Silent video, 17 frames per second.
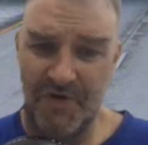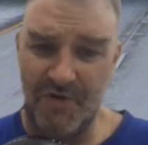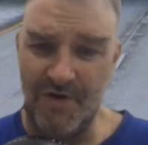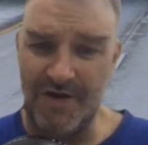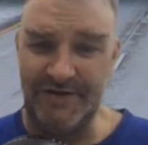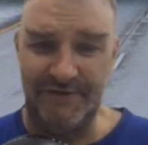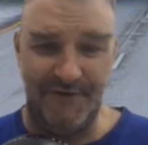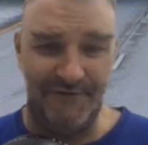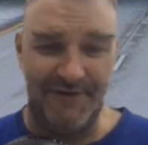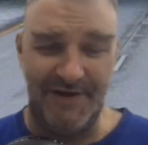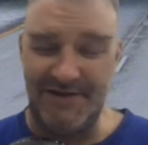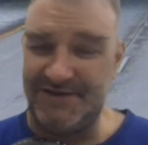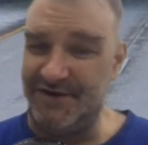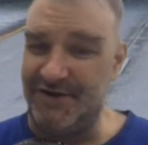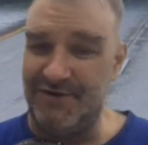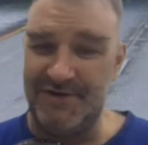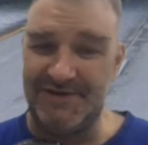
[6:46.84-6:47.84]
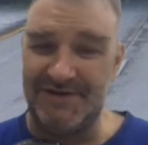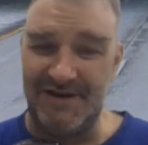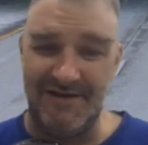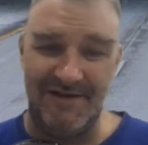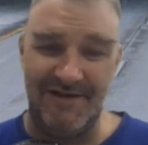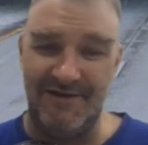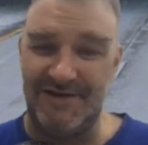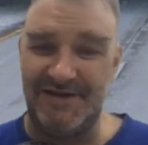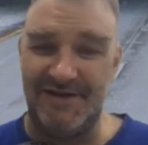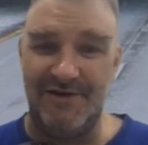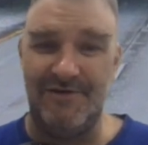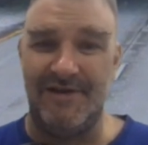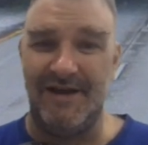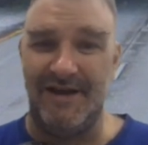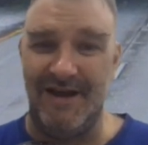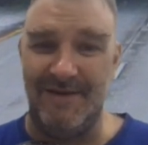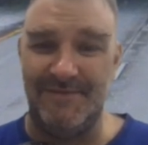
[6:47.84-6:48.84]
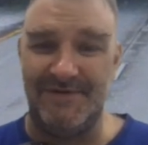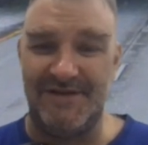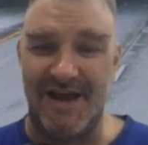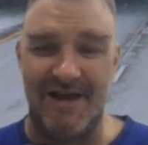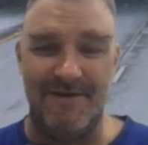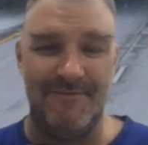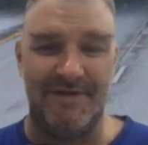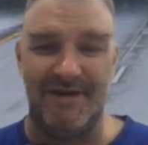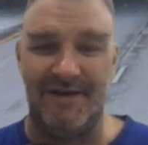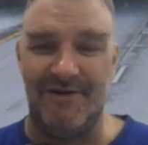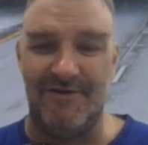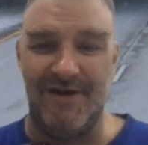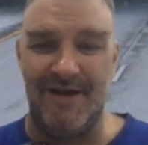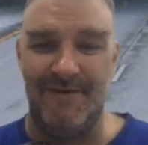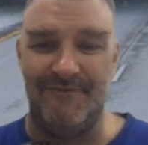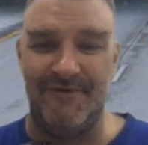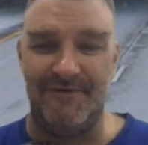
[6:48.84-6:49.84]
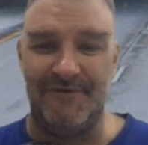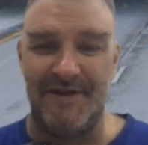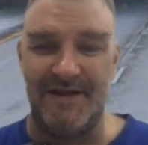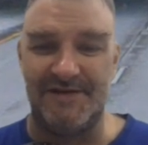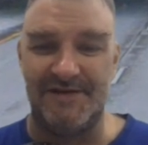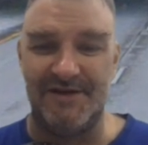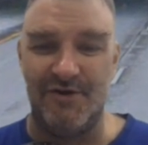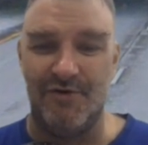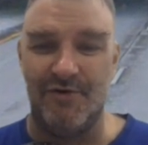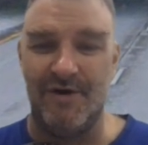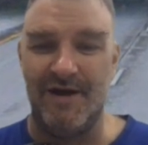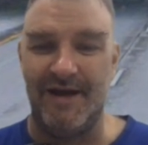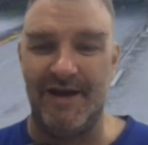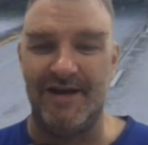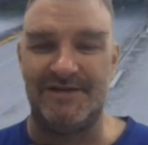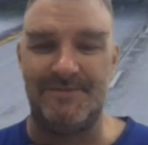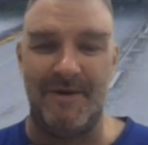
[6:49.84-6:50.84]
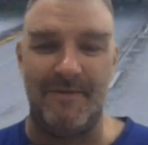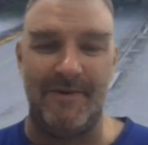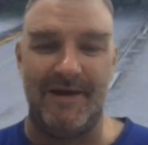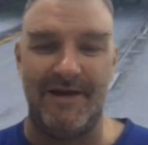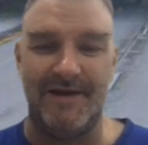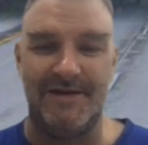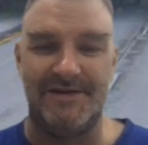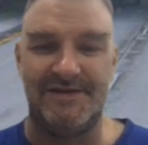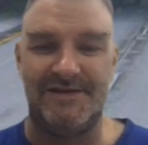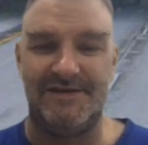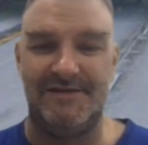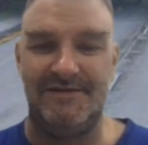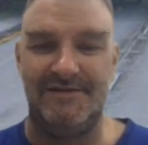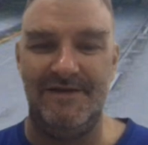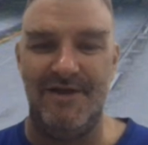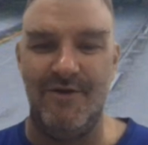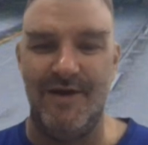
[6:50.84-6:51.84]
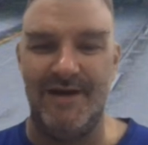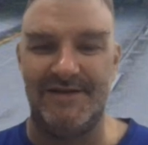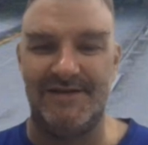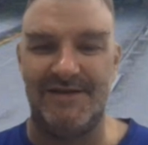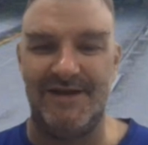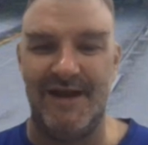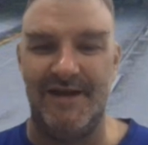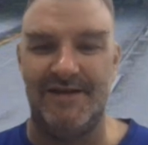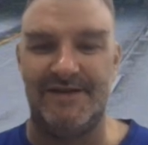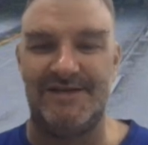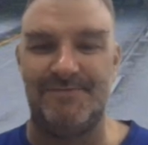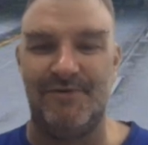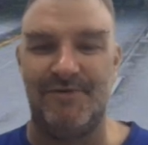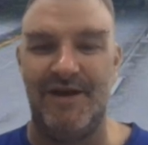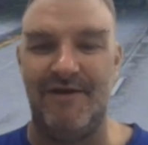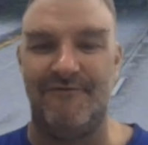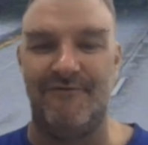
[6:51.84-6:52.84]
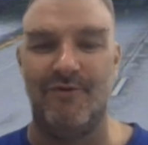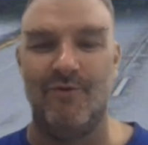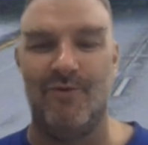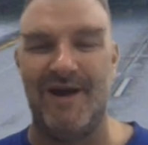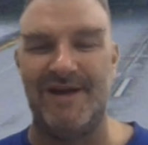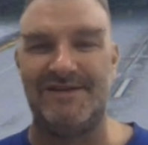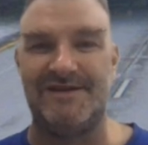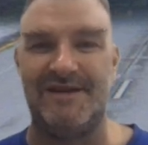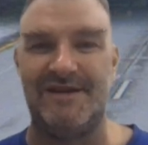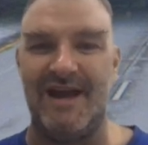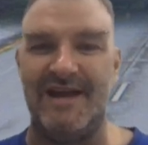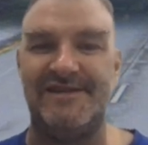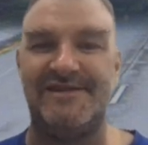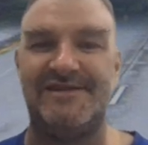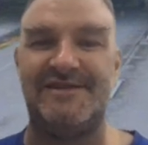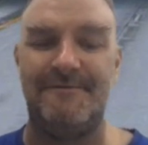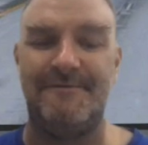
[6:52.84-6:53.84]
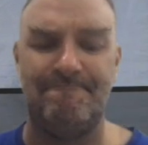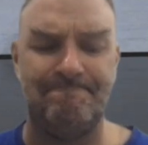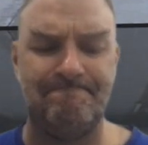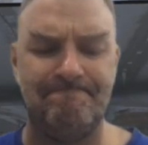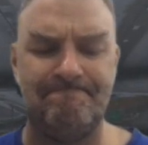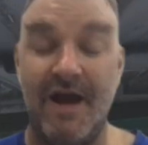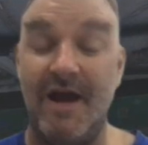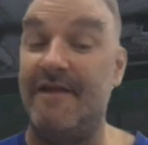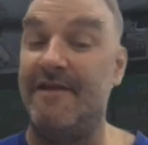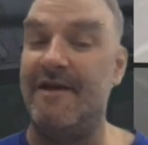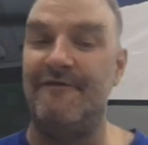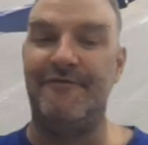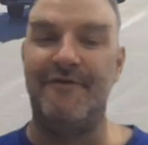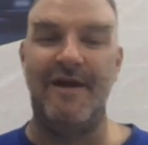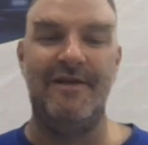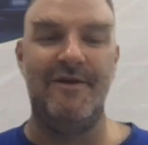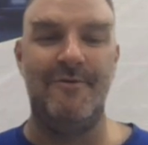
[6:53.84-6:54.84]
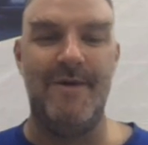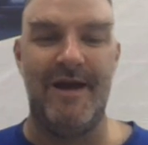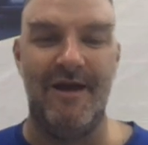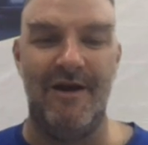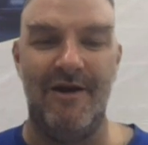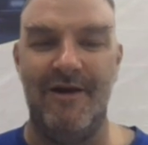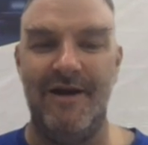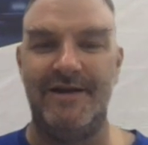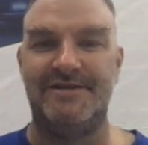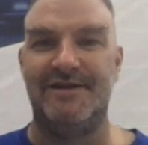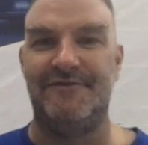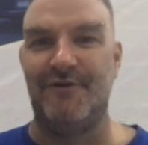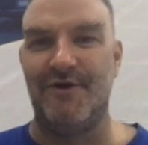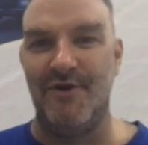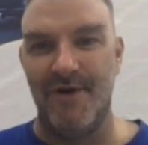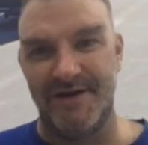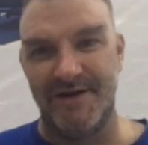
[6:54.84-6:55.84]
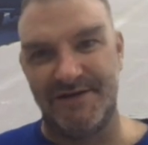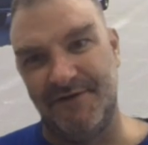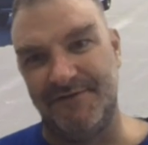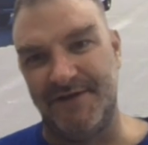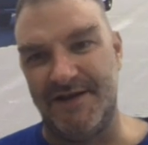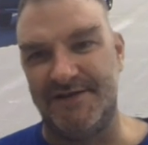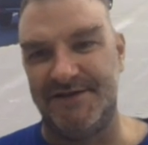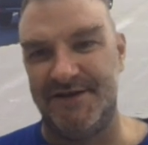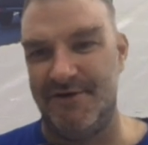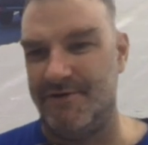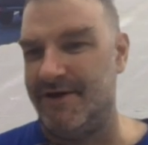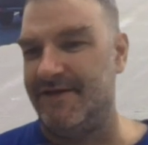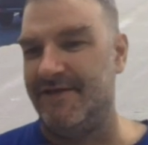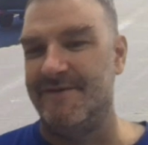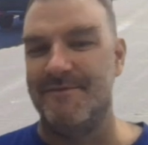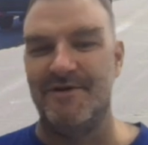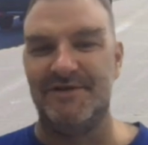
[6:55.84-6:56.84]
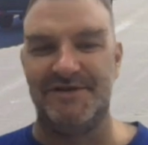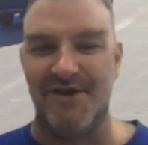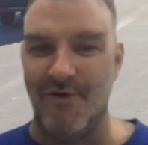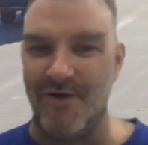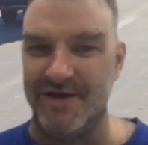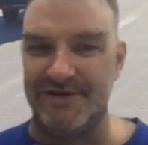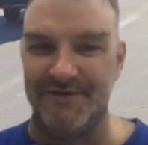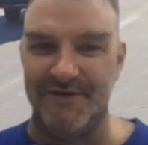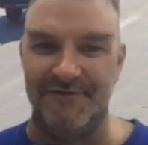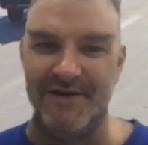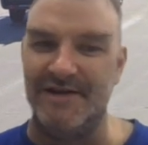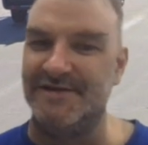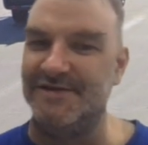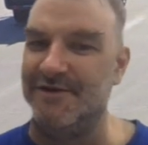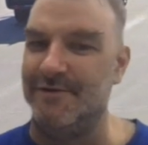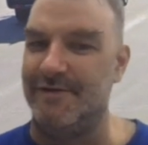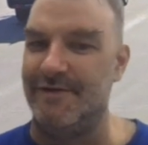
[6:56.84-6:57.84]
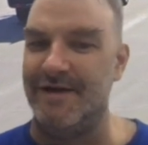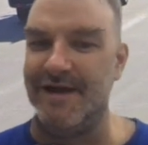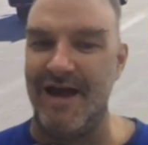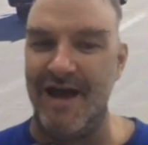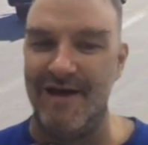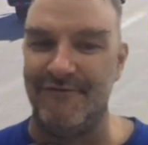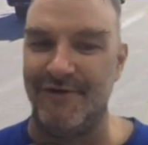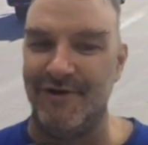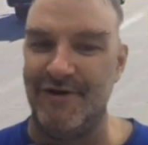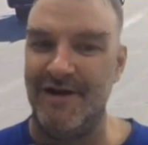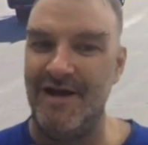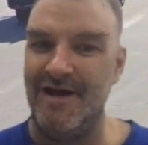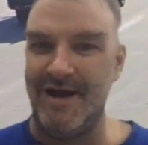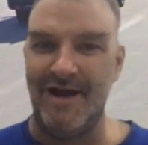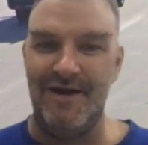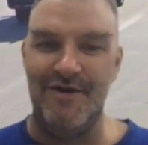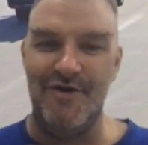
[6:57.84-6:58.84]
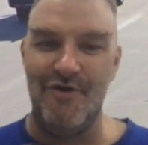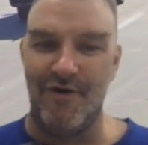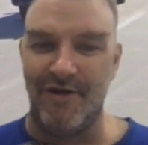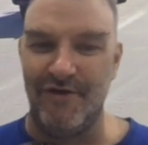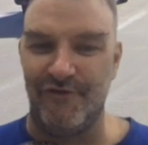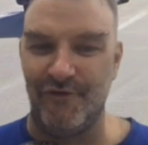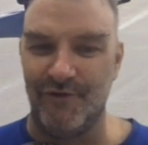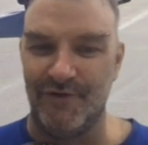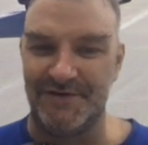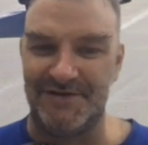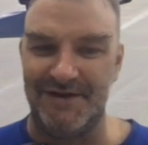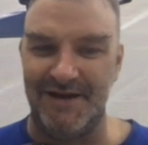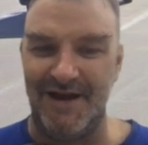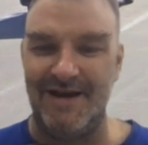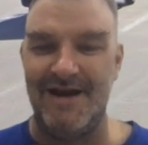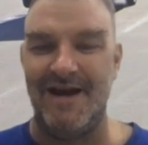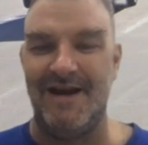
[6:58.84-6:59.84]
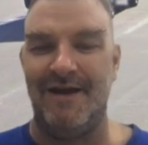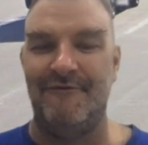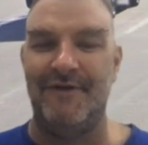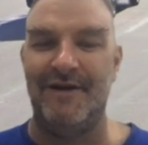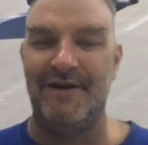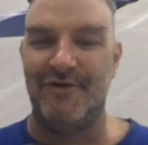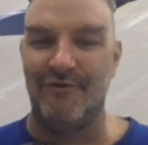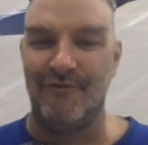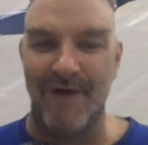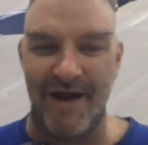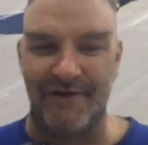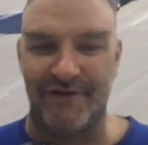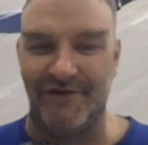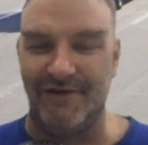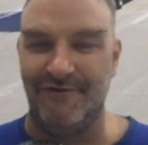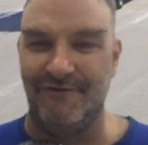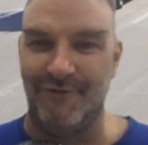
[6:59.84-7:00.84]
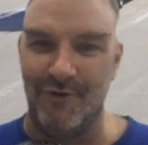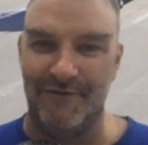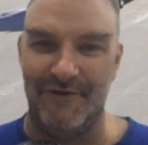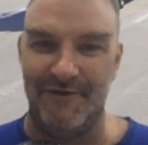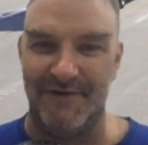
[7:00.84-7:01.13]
US 52 is on there too. They named 10, but they don't name 52. I guess maybe because US 10 is splitting for west and east. And then finally we get our exit for US 52, and in the most US 52 thing ever, we get no control city, not even a direction for